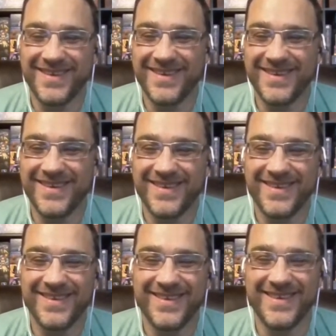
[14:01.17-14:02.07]

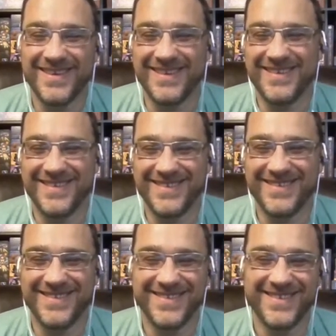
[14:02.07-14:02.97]

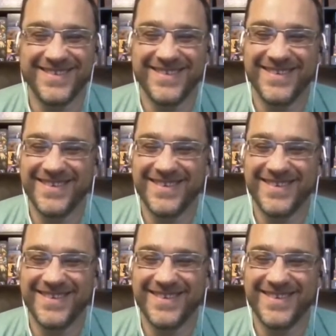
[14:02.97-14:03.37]
The person shown says nothing.